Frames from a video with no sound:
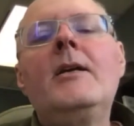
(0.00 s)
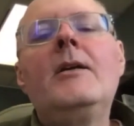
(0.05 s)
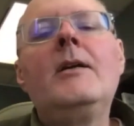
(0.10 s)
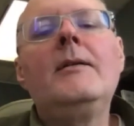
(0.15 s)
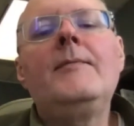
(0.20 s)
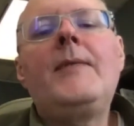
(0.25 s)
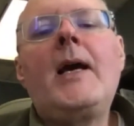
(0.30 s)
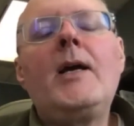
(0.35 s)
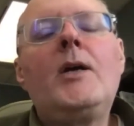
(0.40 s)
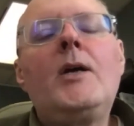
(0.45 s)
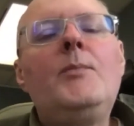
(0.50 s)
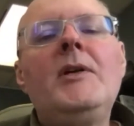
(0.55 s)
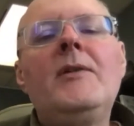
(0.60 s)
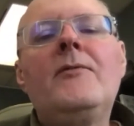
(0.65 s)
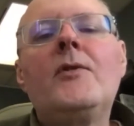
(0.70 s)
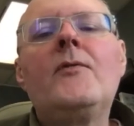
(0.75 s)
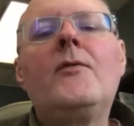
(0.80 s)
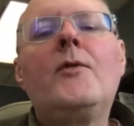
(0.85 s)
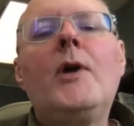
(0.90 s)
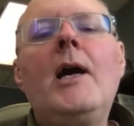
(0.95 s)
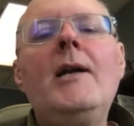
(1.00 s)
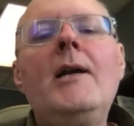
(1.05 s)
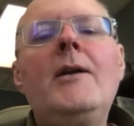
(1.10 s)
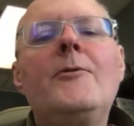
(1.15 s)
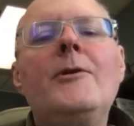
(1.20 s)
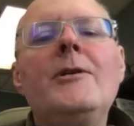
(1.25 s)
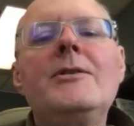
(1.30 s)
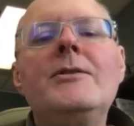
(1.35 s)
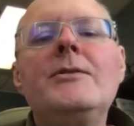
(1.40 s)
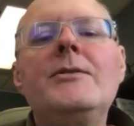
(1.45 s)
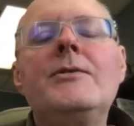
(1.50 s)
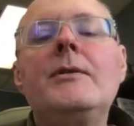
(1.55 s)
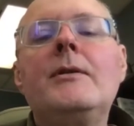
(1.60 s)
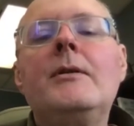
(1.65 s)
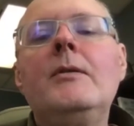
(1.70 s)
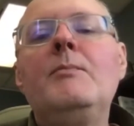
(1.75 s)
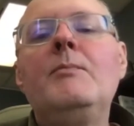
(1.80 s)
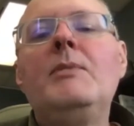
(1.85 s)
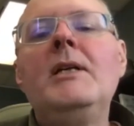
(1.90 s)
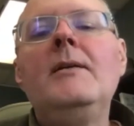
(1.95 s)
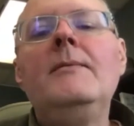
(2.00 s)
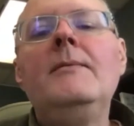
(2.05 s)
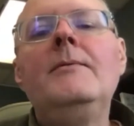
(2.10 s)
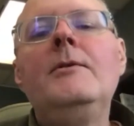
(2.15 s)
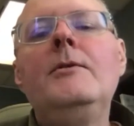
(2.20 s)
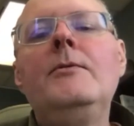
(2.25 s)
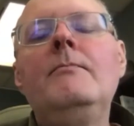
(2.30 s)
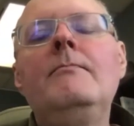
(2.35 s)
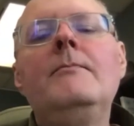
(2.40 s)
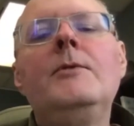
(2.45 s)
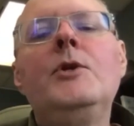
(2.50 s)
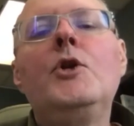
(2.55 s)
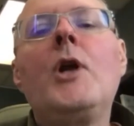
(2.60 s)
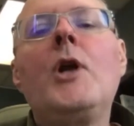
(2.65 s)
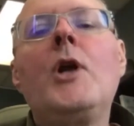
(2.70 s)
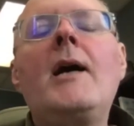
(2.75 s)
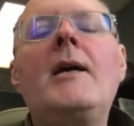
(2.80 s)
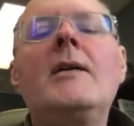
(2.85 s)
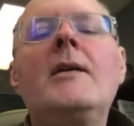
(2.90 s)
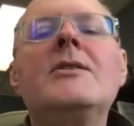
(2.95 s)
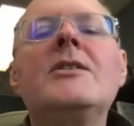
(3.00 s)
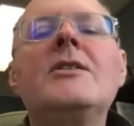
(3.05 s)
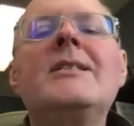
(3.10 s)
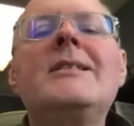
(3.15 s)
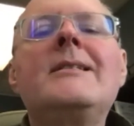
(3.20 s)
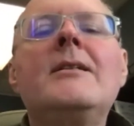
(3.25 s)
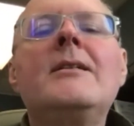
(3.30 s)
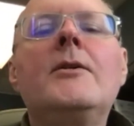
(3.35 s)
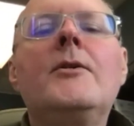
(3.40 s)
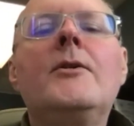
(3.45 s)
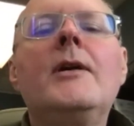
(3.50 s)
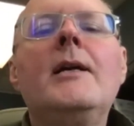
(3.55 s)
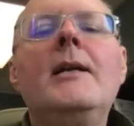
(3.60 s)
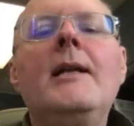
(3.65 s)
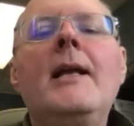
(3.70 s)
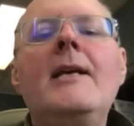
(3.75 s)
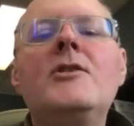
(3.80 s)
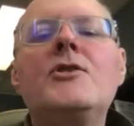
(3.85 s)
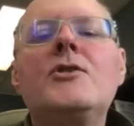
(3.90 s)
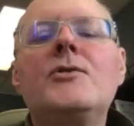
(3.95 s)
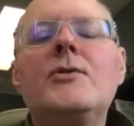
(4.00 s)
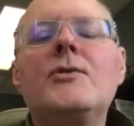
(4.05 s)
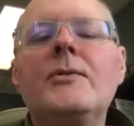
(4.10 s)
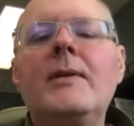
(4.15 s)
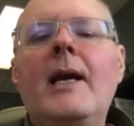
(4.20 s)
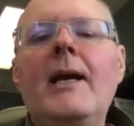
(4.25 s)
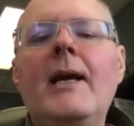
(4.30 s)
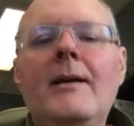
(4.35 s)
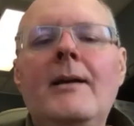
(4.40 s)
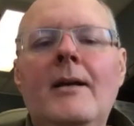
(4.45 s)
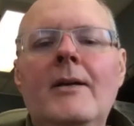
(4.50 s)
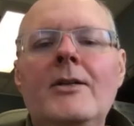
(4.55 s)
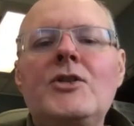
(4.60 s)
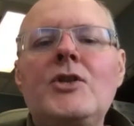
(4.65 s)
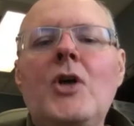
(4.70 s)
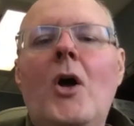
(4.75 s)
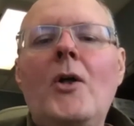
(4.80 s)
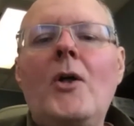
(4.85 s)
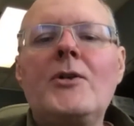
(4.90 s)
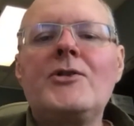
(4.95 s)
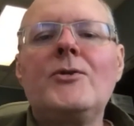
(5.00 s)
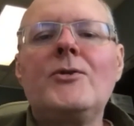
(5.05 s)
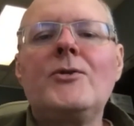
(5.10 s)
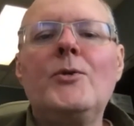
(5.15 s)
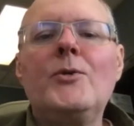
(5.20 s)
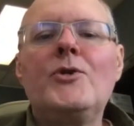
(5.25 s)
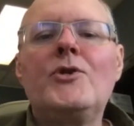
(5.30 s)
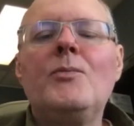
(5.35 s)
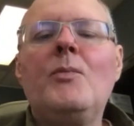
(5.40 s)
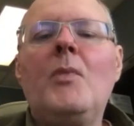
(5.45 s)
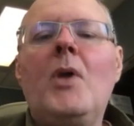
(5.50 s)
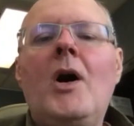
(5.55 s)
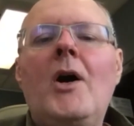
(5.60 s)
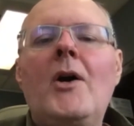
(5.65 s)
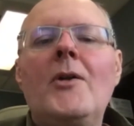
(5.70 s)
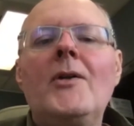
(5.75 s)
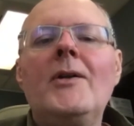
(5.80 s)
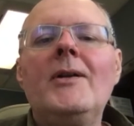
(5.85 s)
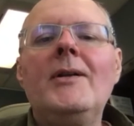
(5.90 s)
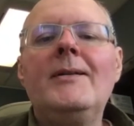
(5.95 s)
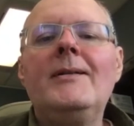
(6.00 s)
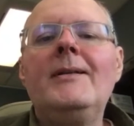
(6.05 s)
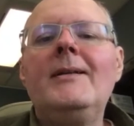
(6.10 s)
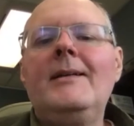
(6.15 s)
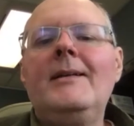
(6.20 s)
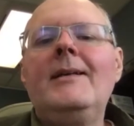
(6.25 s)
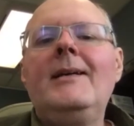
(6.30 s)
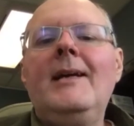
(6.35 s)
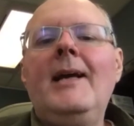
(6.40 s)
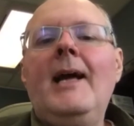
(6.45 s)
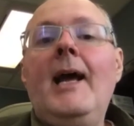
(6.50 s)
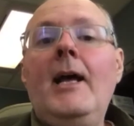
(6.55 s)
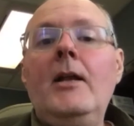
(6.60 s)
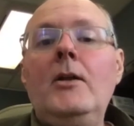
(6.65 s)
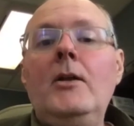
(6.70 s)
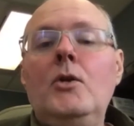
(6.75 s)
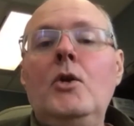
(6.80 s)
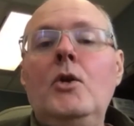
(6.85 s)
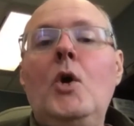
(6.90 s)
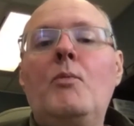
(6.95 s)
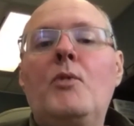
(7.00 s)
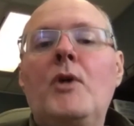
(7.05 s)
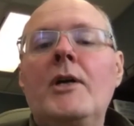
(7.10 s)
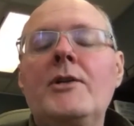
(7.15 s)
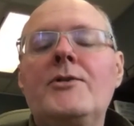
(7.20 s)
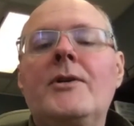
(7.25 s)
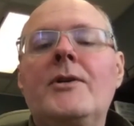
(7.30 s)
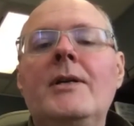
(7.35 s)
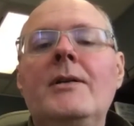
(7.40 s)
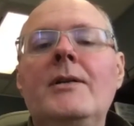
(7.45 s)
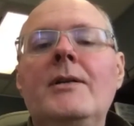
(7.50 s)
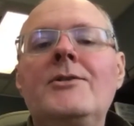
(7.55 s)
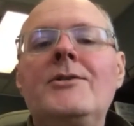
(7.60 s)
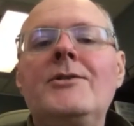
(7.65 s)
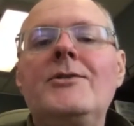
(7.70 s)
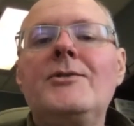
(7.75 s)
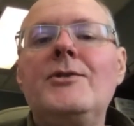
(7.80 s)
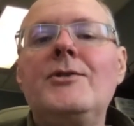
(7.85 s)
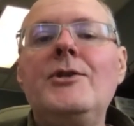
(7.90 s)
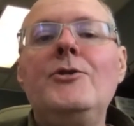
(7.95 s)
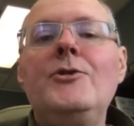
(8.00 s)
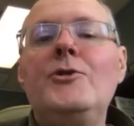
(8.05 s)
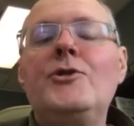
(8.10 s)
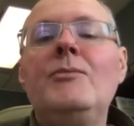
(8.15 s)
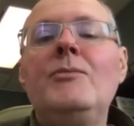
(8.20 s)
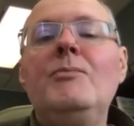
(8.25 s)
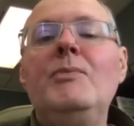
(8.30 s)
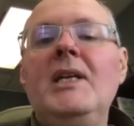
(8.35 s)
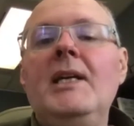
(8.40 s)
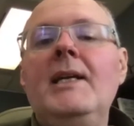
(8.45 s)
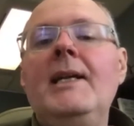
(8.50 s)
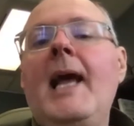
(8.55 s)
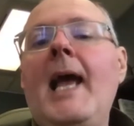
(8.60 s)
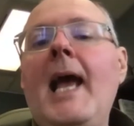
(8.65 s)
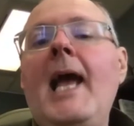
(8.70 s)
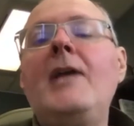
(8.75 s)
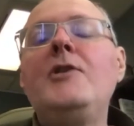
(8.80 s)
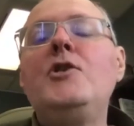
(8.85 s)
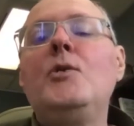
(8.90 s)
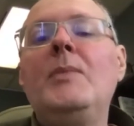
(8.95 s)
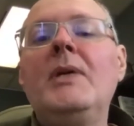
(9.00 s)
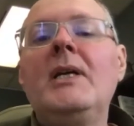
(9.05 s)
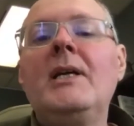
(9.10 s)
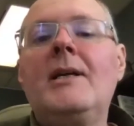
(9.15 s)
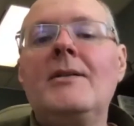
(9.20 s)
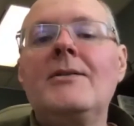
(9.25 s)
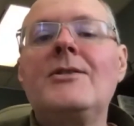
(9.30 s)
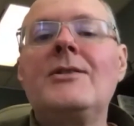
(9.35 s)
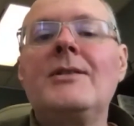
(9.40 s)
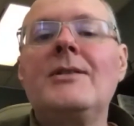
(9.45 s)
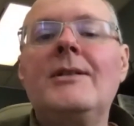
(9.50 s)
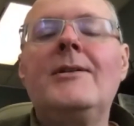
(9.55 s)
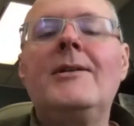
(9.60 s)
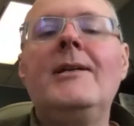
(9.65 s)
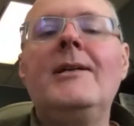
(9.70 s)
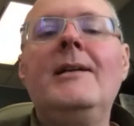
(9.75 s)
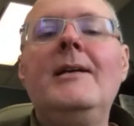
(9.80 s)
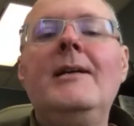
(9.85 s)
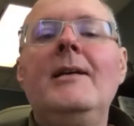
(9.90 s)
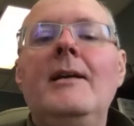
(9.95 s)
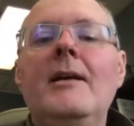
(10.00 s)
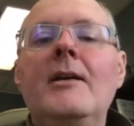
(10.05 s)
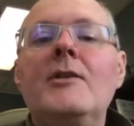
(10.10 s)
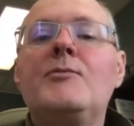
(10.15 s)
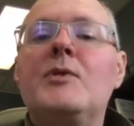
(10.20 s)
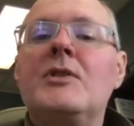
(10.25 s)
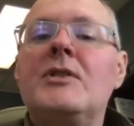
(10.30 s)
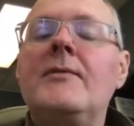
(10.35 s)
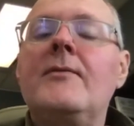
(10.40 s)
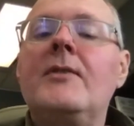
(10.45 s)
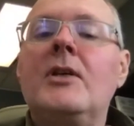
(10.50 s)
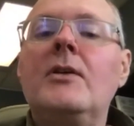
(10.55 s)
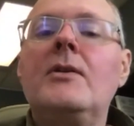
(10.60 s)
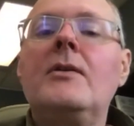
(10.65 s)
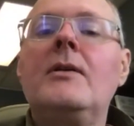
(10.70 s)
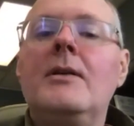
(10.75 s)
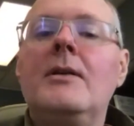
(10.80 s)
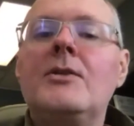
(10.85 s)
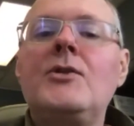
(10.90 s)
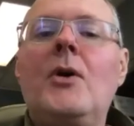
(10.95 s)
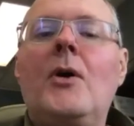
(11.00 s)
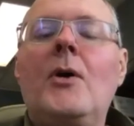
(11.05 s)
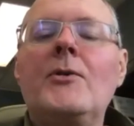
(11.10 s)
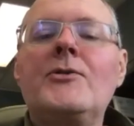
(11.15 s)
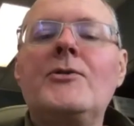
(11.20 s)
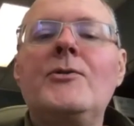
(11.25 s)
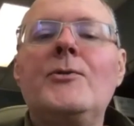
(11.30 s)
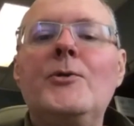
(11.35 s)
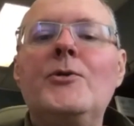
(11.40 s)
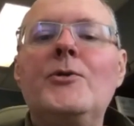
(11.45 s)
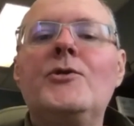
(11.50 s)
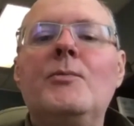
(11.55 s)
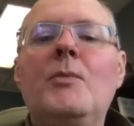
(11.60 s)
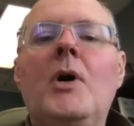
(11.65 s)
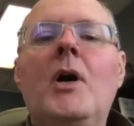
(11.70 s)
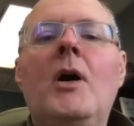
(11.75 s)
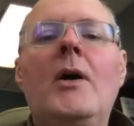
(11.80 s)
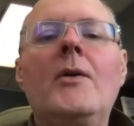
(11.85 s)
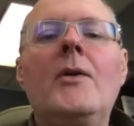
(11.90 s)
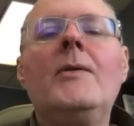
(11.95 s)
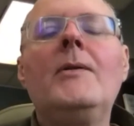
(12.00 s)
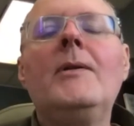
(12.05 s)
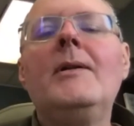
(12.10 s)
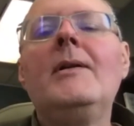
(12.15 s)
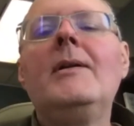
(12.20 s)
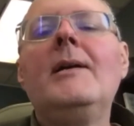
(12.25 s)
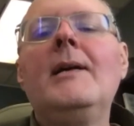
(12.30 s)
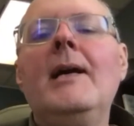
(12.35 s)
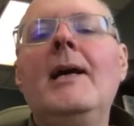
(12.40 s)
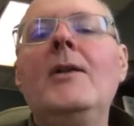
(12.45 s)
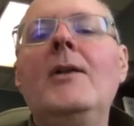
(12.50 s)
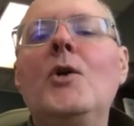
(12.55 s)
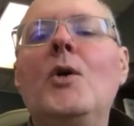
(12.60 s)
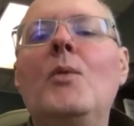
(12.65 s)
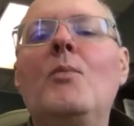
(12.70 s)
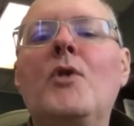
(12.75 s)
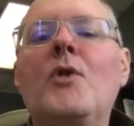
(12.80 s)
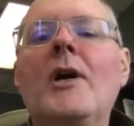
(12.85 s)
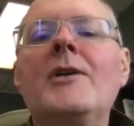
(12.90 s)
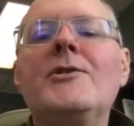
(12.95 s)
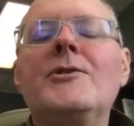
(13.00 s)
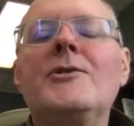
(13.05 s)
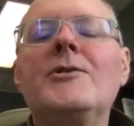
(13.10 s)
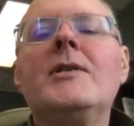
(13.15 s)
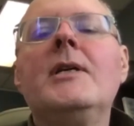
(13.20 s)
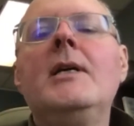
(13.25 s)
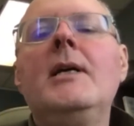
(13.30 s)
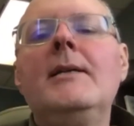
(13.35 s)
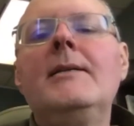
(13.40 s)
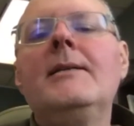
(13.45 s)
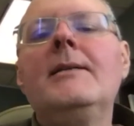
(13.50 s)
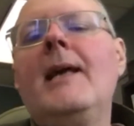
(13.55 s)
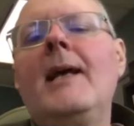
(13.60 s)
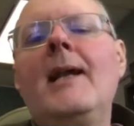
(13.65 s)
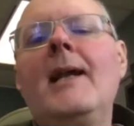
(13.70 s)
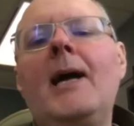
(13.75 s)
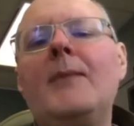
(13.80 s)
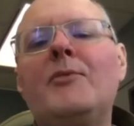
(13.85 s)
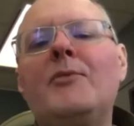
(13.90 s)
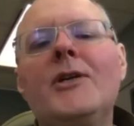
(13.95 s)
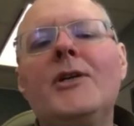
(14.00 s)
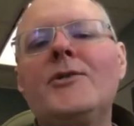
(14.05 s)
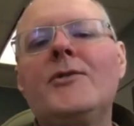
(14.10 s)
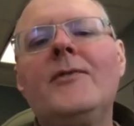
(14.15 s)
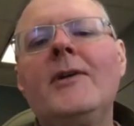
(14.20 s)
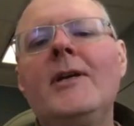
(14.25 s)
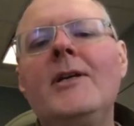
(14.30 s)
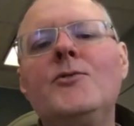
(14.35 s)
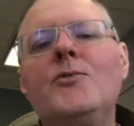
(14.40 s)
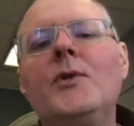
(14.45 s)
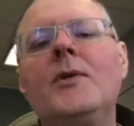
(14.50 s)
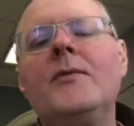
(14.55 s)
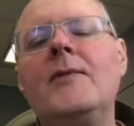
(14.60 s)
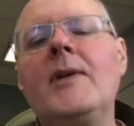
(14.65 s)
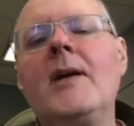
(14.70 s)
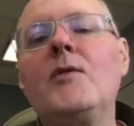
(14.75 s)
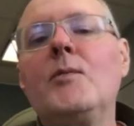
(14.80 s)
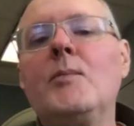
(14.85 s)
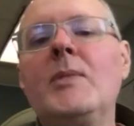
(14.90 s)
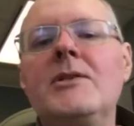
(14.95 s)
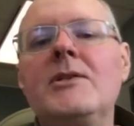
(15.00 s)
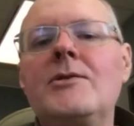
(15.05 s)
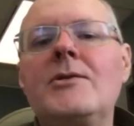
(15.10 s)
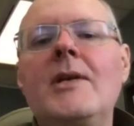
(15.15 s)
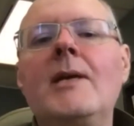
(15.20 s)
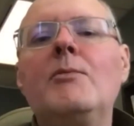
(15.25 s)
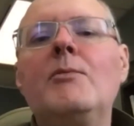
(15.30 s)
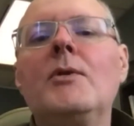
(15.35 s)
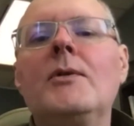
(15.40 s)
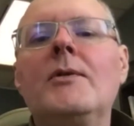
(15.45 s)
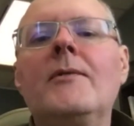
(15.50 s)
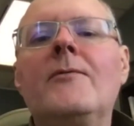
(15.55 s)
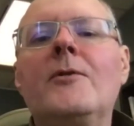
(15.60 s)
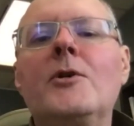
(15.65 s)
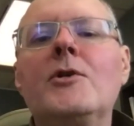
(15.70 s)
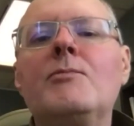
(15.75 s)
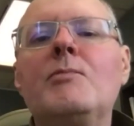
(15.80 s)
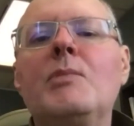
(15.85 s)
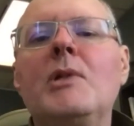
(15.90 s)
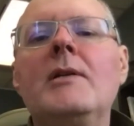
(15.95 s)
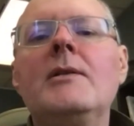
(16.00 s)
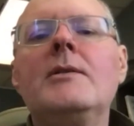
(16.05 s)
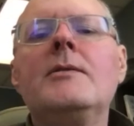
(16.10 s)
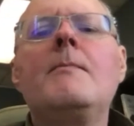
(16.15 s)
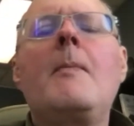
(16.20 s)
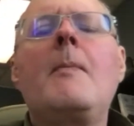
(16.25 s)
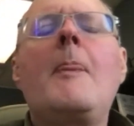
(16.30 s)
That could be for a variety of reasons. It could be you're not considering a solid solution model at low pressure conditions that you should be. And had you been considering a specific solid solution model at low pressures, then that high pressure phase would have never been stable in the first place.